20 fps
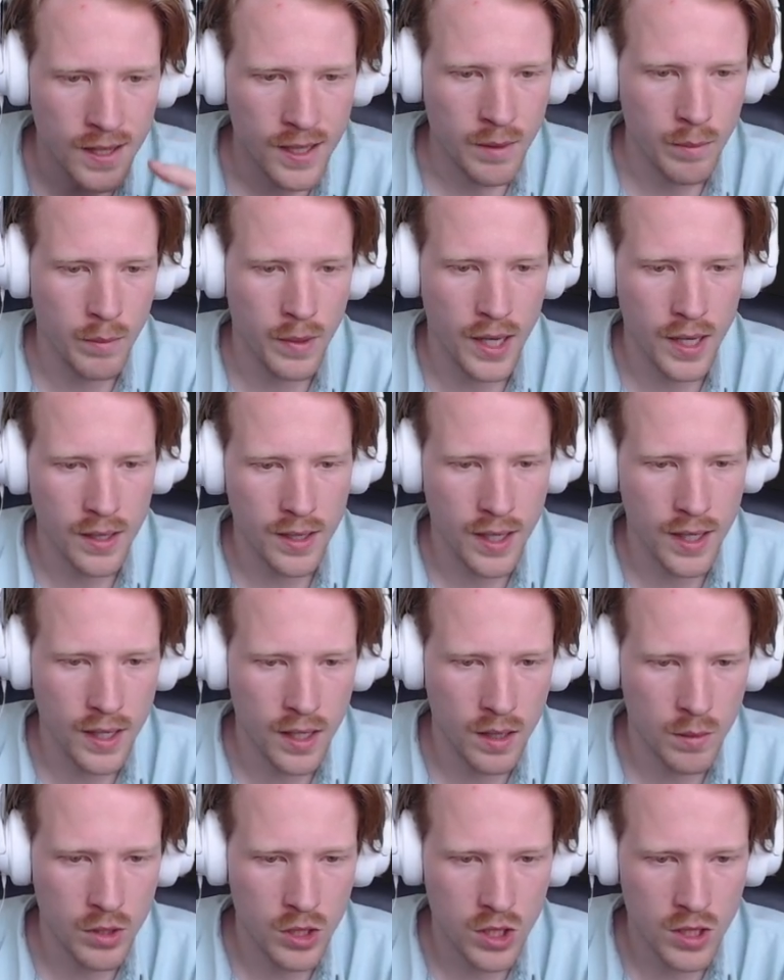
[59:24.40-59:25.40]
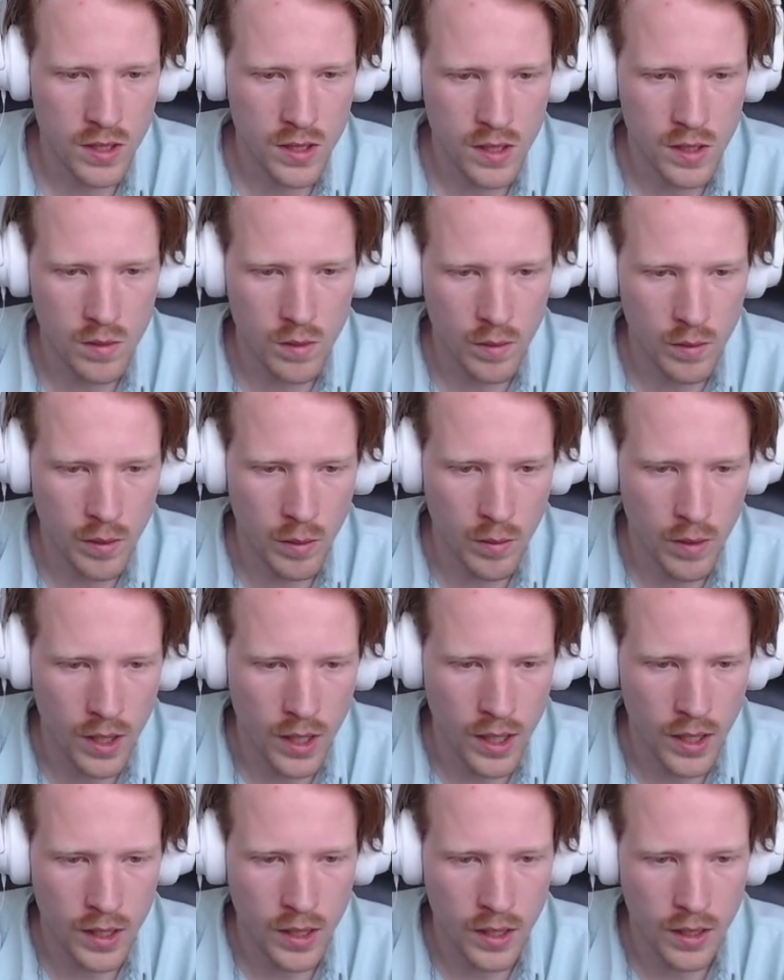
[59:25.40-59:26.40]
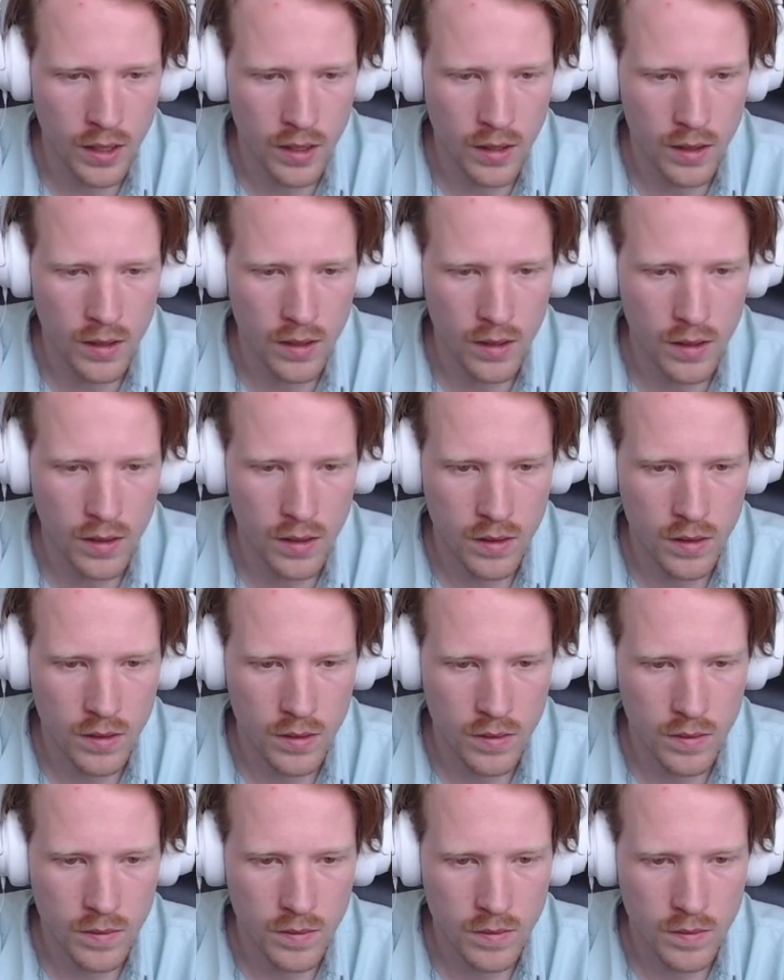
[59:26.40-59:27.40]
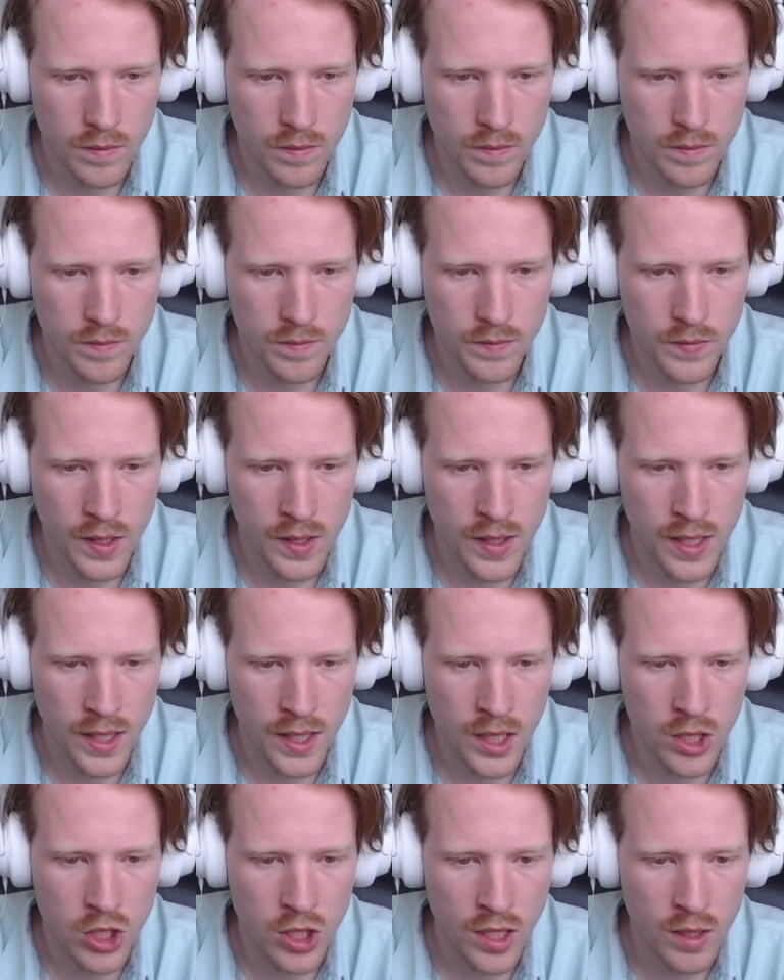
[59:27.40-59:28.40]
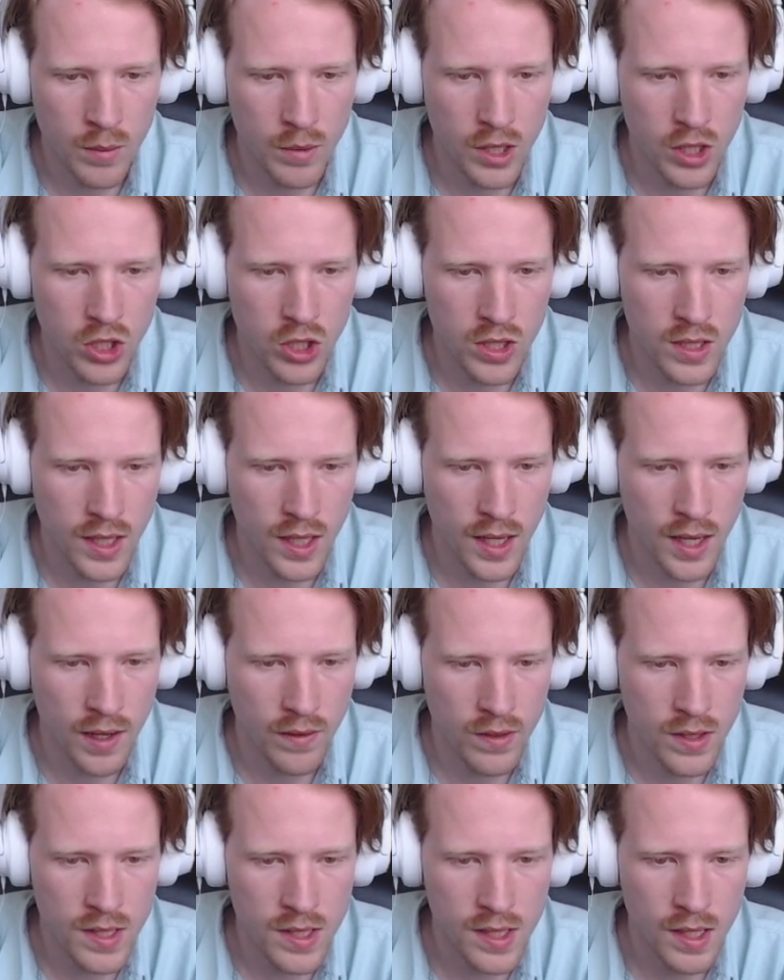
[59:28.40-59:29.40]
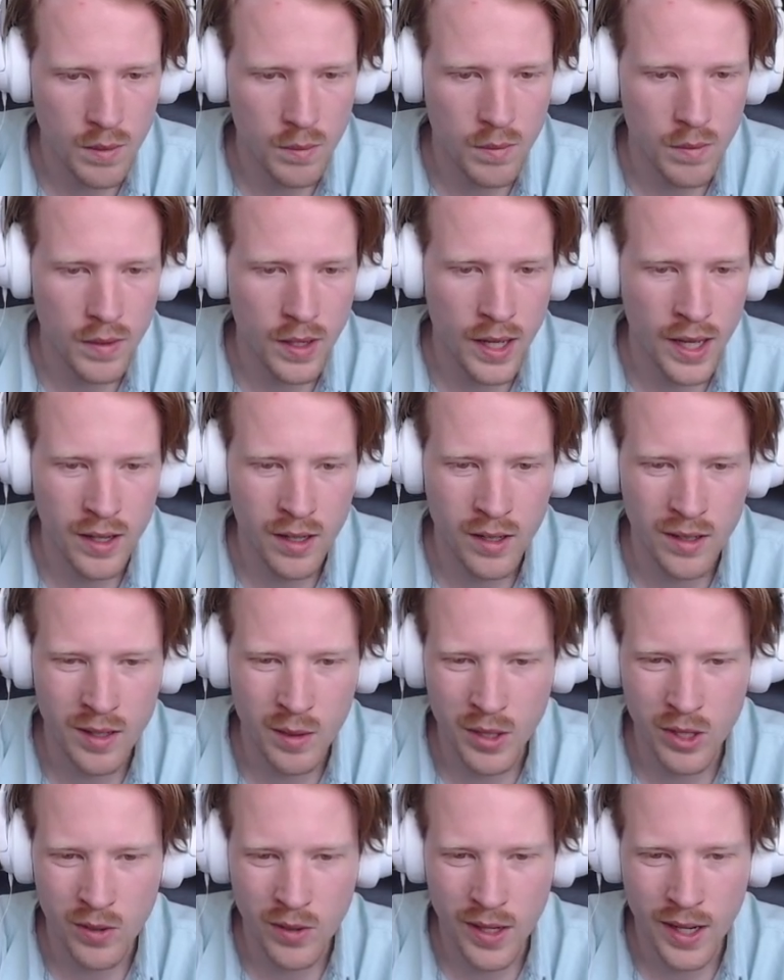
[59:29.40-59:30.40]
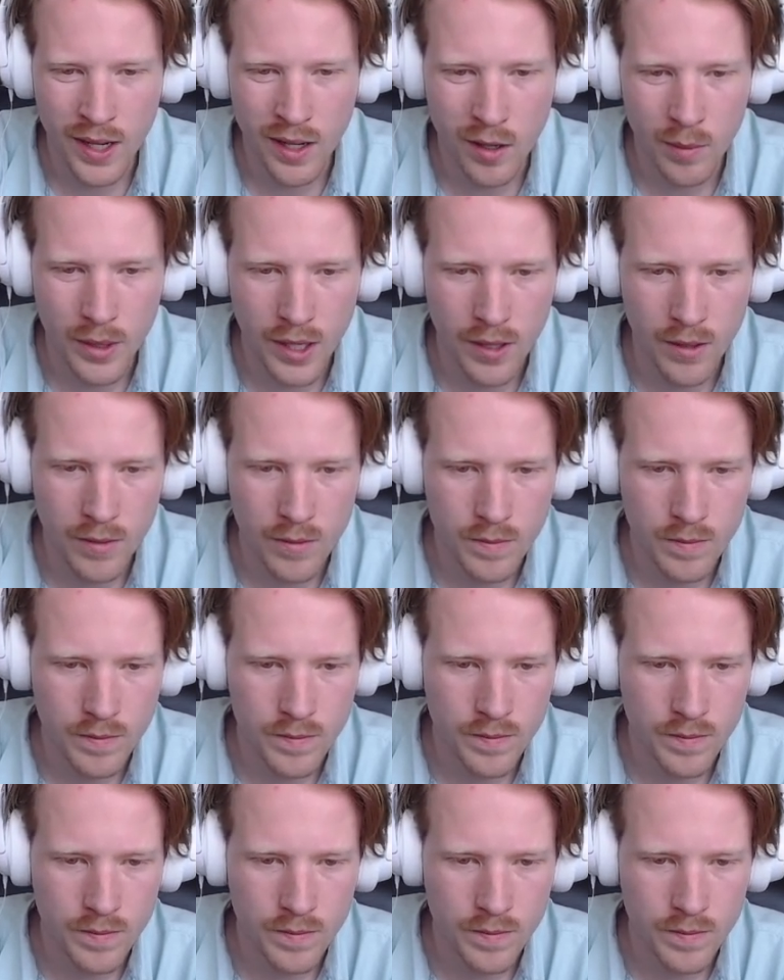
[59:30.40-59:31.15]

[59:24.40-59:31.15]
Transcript: think model.images is what we want here. And then each image is going to have a subheader that we don't care about.